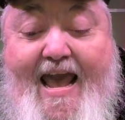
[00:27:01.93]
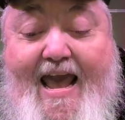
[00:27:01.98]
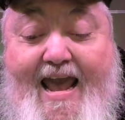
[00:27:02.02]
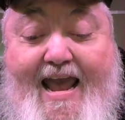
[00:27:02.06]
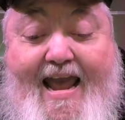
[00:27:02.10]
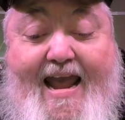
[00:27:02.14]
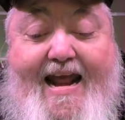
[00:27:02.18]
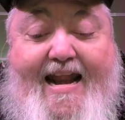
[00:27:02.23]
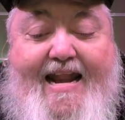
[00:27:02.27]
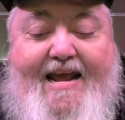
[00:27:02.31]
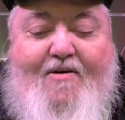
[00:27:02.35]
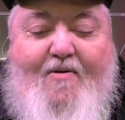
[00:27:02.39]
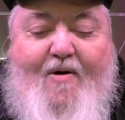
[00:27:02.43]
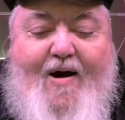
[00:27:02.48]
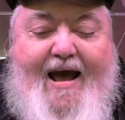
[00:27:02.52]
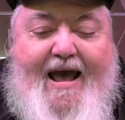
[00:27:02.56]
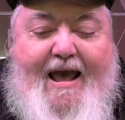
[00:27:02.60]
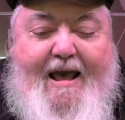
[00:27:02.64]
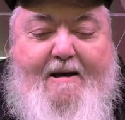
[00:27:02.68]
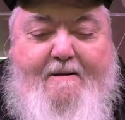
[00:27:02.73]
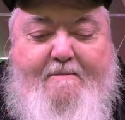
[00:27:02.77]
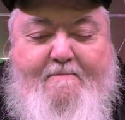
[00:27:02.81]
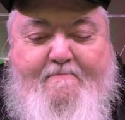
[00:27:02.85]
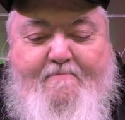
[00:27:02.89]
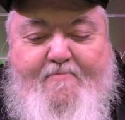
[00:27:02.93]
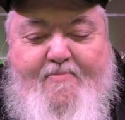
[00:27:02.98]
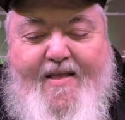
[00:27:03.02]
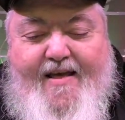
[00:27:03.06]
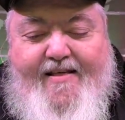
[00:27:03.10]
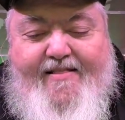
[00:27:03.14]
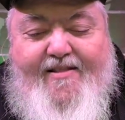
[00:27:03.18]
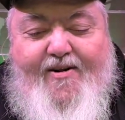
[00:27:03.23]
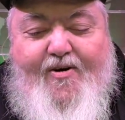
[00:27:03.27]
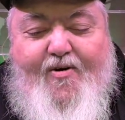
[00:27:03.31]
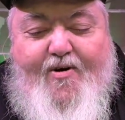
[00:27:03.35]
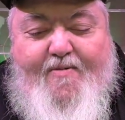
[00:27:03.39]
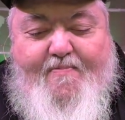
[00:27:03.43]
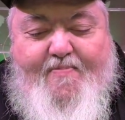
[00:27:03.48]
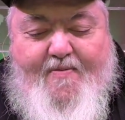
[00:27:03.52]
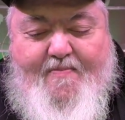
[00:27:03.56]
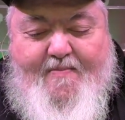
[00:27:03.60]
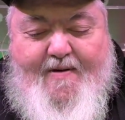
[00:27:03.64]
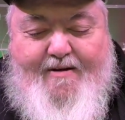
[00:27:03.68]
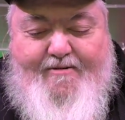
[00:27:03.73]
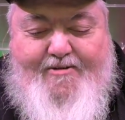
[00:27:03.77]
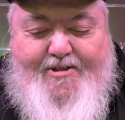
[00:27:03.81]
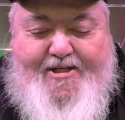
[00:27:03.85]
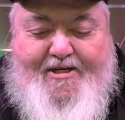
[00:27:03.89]
Anyway, the Lord
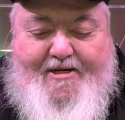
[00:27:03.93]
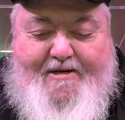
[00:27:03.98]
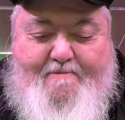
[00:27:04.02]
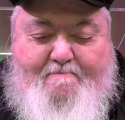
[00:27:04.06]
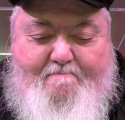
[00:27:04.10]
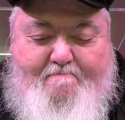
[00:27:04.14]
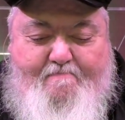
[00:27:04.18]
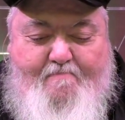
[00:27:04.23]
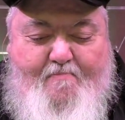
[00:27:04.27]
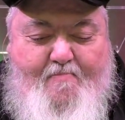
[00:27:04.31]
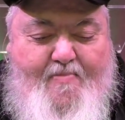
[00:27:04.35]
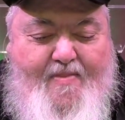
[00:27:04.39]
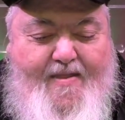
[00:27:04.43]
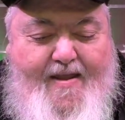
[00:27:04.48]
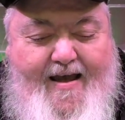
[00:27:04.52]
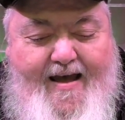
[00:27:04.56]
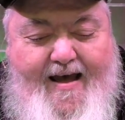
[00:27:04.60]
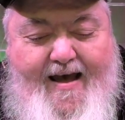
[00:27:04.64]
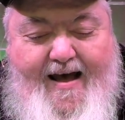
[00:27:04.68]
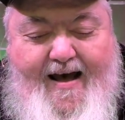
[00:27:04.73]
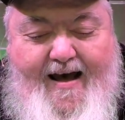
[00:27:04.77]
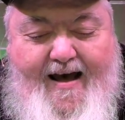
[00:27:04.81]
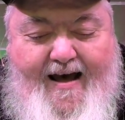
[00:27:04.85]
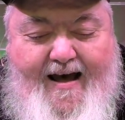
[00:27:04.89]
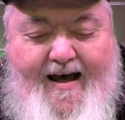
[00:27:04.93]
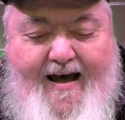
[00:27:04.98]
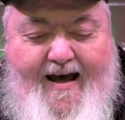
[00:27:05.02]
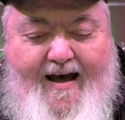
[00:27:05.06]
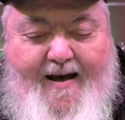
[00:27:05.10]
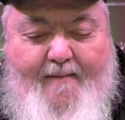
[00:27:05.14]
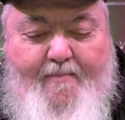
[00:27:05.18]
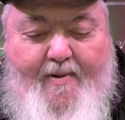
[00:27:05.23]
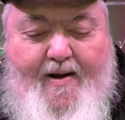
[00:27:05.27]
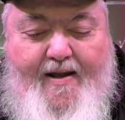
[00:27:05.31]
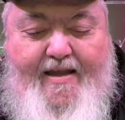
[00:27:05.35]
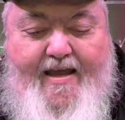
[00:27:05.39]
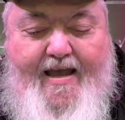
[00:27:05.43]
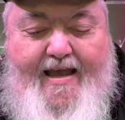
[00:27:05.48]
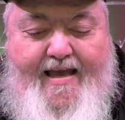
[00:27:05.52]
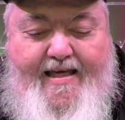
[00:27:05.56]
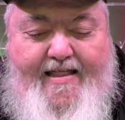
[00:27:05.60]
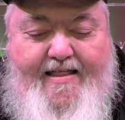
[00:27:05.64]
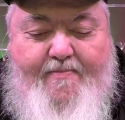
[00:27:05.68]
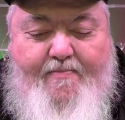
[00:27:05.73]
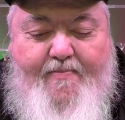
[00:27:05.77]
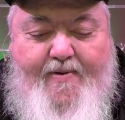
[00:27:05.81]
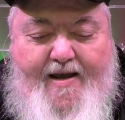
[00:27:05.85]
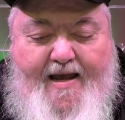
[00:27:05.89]
promotes you. Uh, but he
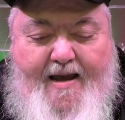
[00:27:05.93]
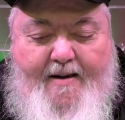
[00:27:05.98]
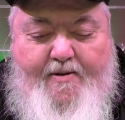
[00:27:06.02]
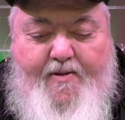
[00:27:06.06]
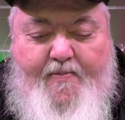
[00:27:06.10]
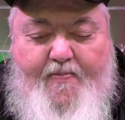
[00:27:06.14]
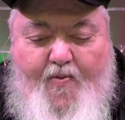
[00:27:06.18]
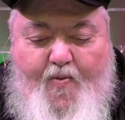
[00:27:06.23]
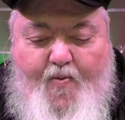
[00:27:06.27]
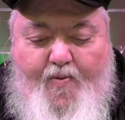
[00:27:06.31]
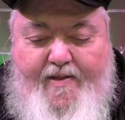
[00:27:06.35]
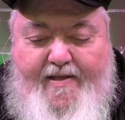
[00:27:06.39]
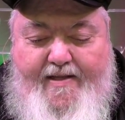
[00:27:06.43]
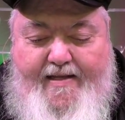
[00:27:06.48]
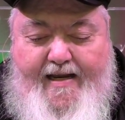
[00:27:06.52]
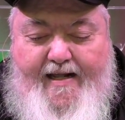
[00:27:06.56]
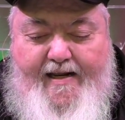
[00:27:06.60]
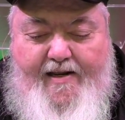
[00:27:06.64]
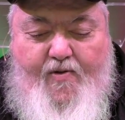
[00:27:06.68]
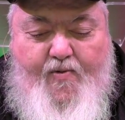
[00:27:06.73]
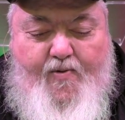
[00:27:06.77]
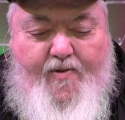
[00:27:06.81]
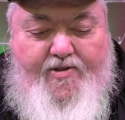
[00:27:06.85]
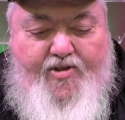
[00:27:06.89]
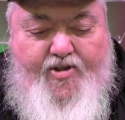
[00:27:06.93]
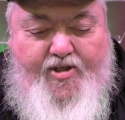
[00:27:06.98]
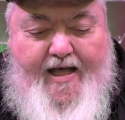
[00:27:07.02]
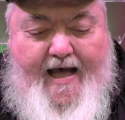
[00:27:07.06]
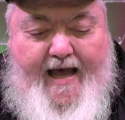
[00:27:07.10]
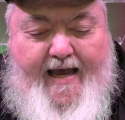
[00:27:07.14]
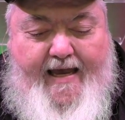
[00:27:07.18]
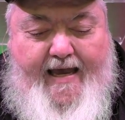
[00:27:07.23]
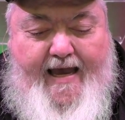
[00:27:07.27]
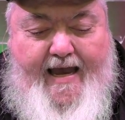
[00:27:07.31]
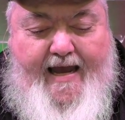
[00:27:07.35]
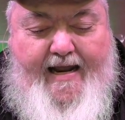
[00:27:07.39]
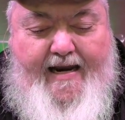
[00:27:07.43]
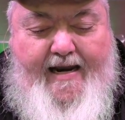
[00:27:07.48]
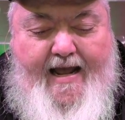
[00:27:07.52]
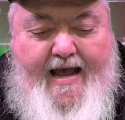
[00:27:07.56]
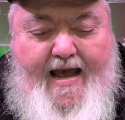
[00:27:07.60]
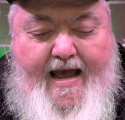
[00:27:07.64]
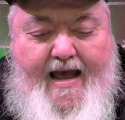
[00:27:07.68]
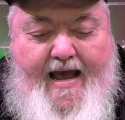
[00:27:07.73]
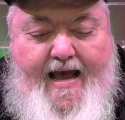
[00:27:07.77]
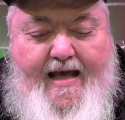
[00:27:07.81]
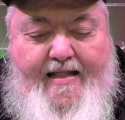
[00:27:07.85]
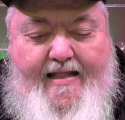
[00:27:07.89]
that becometh poor that dealeth with the slack hand,
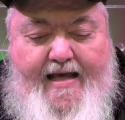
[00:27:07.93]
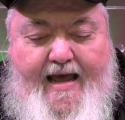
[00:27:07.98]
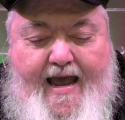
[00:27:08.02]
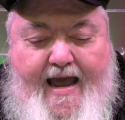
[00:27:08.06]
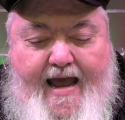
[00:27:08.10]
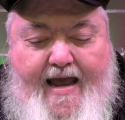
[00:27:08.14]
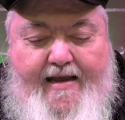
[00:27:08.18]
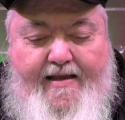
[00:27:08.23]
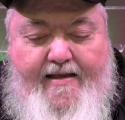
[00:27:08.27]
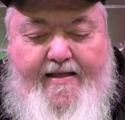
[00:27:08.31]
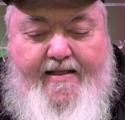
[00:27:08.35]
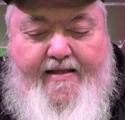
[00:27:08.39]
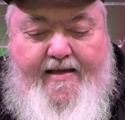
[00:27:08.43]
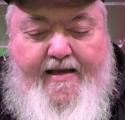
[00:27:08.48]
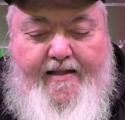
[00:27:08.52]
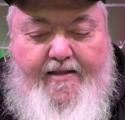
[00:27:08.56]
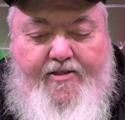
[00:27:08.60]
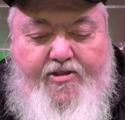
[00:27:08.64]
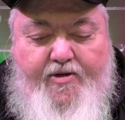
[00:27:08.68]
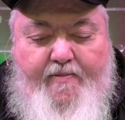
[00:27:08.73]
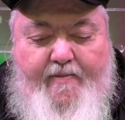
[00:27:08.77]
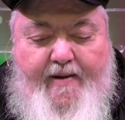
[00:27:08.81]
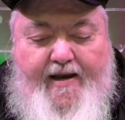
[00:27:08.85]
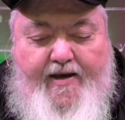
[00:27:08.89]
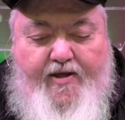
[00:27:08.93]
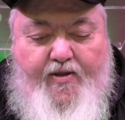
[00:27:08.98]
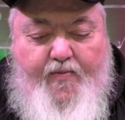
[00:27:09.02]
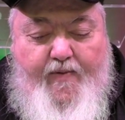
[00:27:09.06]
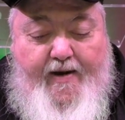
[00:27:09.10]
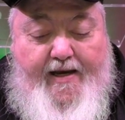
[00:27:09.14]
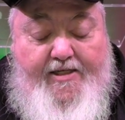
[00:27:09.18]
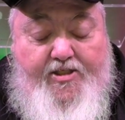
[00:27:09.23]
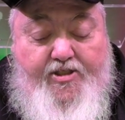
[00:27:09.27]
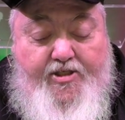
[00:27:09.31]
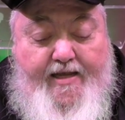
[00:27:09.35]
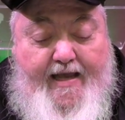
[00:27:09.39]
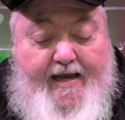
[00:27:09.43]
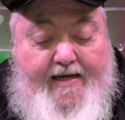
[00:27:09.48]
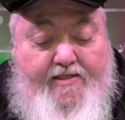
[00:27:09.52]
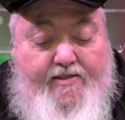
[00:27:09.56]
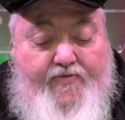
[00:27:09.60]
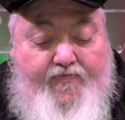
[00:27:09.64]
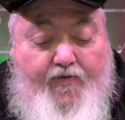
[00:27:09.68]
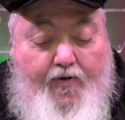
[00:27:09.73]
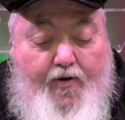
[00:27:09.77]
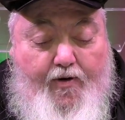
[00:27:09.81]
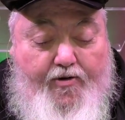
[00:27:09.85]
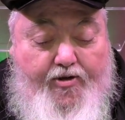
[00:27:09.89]
the hand of the diligent maketh rich. Next
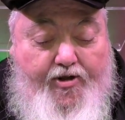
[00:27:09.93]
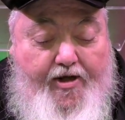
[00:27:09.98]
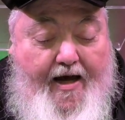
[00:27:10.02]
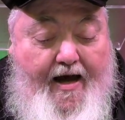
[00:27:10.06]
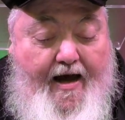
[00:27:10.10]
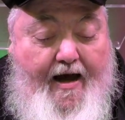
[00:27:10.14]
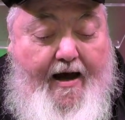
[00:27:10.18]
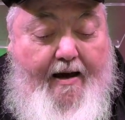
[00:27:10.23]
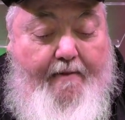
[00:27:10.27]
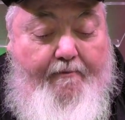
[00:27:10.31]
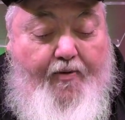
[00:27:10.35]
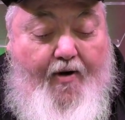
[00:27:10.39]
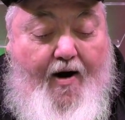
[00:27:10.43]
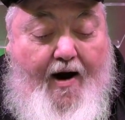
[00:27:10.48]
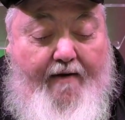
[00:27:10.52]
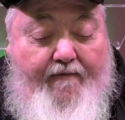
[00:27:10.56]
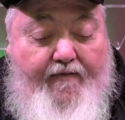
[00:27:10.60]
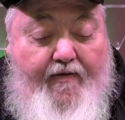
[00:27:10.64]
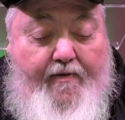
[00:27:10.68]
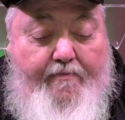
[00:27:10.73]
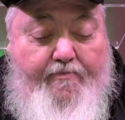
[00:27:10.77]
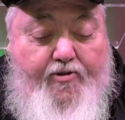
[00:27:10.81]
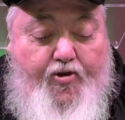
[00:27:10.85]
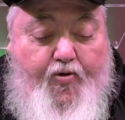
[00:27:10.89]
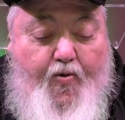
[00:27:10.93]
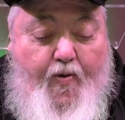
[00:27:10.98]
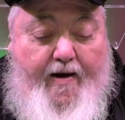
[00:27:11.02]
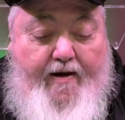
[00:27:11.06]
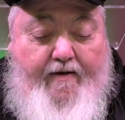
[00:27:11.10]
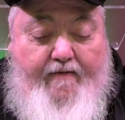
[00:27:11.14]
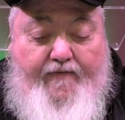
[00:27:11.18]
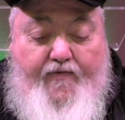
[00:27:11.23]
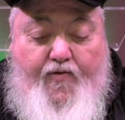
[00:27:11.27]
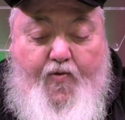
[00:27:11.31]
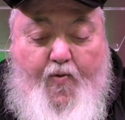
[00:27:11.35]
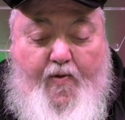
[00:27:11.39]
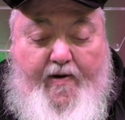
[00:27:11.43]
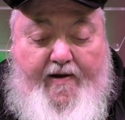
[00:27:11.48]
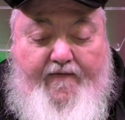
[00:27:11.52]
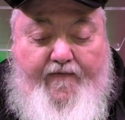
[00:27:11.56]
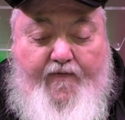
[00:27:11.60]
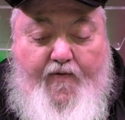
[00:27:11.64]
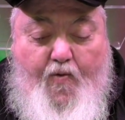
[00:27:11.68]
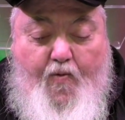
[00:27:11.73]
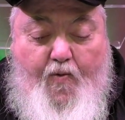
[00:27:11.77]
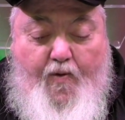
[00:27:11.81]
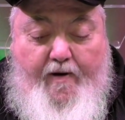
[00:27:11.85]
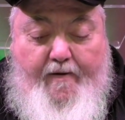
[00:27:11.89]
verse, Proverbs 12:24.
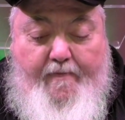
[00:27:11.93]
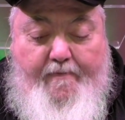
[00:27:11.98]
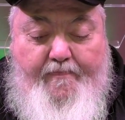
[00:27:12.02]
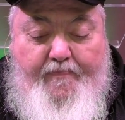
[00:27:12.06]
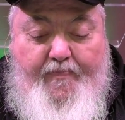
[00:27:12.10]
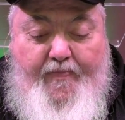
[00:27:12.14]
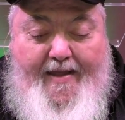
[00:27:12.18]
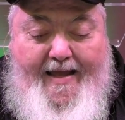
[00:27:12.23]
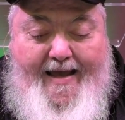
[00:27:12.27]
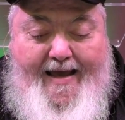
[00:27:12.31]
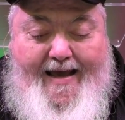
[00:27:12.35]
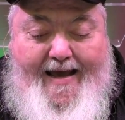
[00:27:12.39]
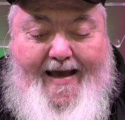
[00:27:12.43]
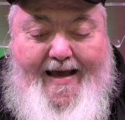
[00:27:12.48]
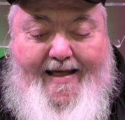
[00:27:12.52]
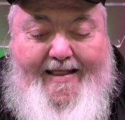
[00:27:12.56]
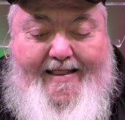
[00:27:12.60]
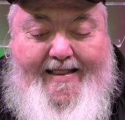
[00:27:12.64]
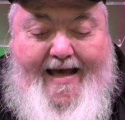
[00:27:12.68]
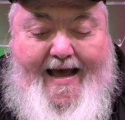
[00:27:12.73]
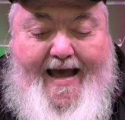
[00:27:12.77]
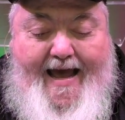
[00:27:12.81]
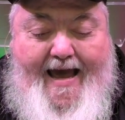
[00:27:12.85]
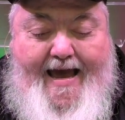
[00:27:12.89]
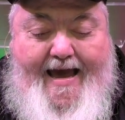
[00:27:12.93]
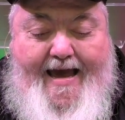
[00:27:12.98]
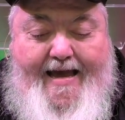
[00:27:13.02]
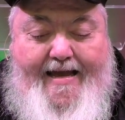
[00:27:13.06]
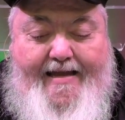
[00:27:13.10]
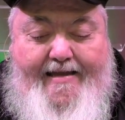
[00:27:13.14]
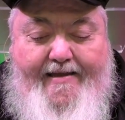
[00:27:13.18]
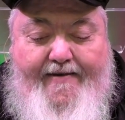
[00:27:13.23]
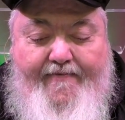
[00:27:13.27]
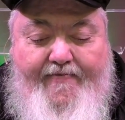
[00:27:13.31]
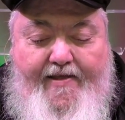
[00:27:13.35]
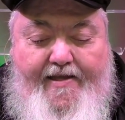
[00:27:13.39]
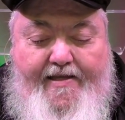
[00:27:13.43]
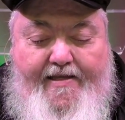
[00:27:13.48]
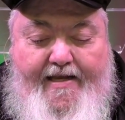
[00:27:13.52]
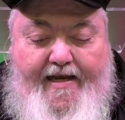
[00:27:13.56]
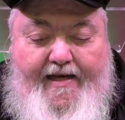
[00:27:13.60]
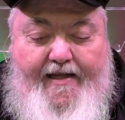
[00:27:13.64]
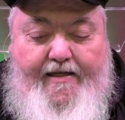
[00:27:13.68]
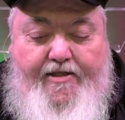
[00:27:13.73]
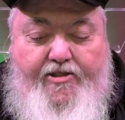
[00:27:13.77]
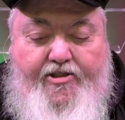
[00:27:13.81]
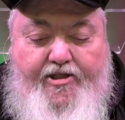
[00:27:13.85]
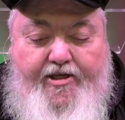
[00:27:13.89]
24. The hand of the
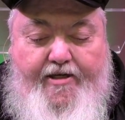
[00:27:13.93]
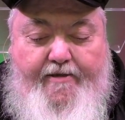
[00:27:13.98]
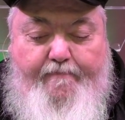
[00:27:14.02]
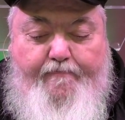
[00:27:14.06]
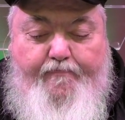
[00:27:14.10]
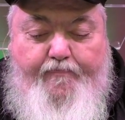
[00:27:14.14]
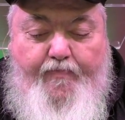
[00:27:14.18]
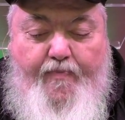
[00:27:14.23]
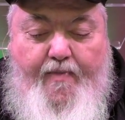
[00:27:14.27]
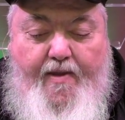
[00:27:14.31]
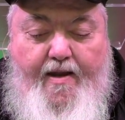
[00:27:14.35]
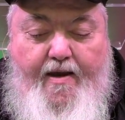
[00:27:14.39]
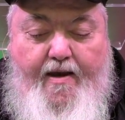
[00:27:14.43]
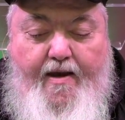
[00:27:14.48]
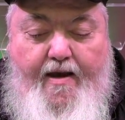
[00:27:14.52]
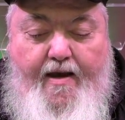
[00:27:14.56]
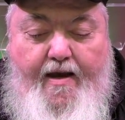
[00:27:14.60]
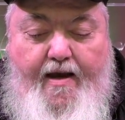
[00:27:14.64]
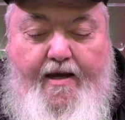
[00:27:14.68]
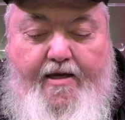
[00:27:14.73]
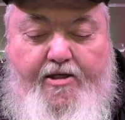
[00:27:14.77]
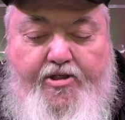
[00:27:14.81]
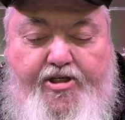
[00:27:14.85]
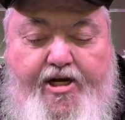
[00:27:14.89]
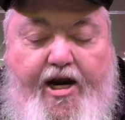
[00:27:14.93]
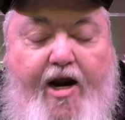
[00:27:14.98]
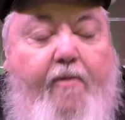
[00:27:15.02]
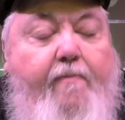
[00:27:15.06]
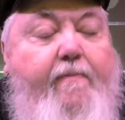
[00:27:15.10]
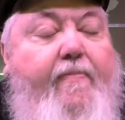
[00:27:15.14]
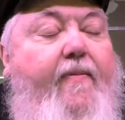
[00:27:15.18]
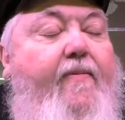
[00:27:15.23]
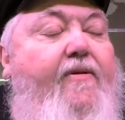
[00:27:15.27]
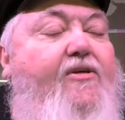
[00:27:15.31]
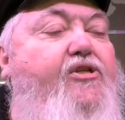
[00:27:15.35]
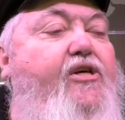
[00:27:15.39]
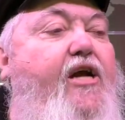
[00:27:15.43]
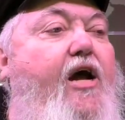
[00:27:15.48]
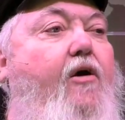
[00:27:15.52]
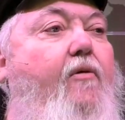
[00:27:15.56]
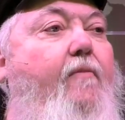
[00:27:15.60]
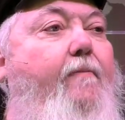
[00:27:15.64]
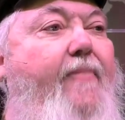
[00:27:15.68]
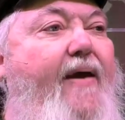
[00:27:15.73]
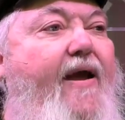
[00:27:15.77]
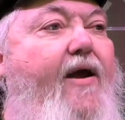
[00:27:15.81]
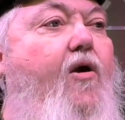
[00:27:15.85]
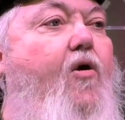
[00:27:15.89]
diligent shall, shall
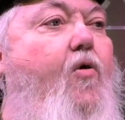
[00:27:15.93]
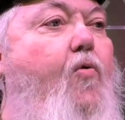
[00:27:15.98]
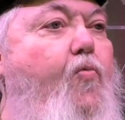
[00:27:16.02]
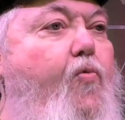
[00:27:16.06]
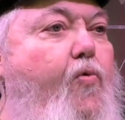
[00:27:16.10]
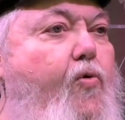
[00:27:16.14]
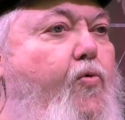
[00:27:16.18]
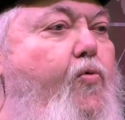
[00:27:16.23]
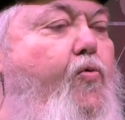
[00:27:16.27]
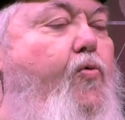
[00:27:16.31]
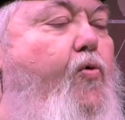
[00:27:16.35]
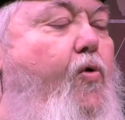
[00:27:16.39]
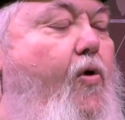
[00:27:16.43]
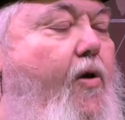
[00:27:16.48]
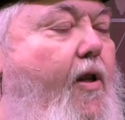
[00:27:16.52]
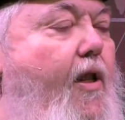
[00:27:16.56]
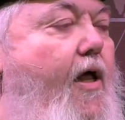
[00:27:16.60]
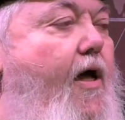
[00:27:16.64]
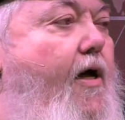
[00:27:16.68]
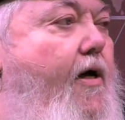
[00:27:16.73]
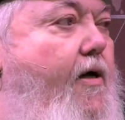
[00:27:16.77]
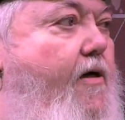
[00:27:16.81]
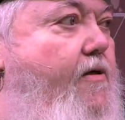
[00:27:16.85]
bear rule.